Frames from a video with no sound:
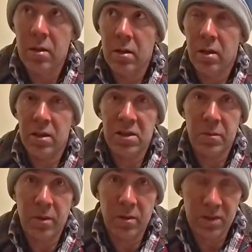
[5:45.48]

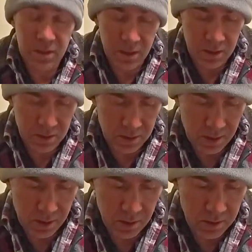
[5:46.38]
Icipol sticks,
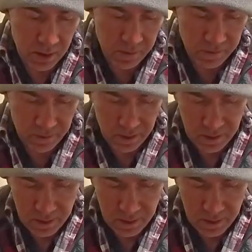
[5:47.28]
and use them for